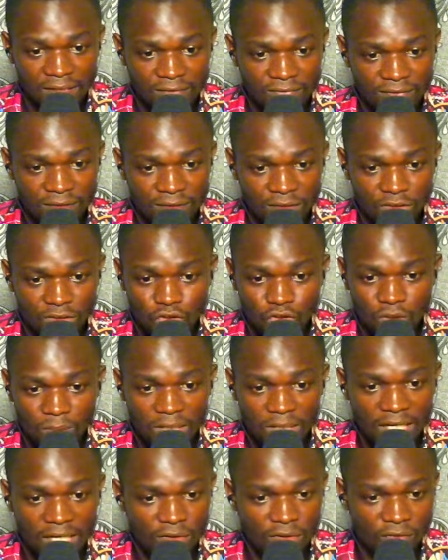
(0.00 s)
In some
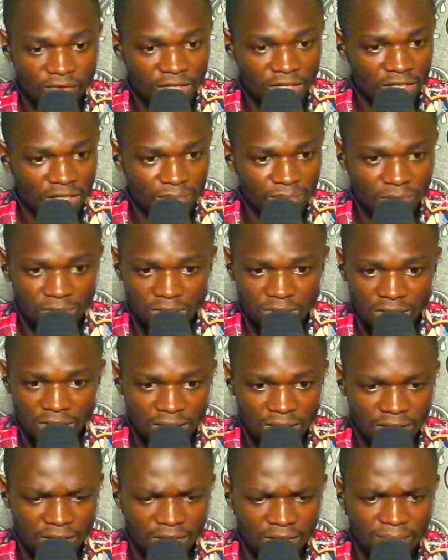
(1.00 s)
kind of king pawns
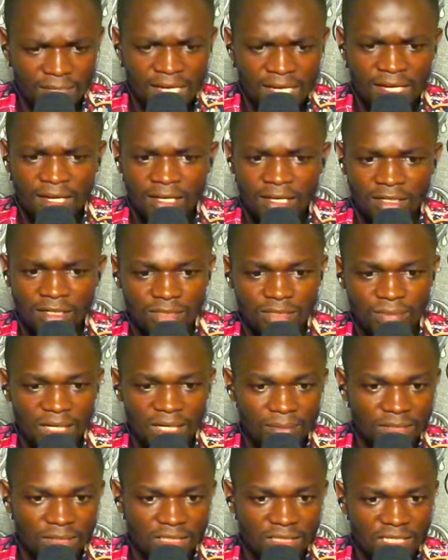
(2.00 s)
endgame, this might
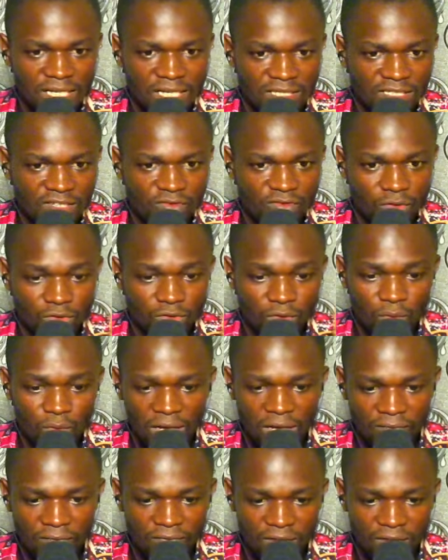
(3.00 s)
be decisive. Although we are very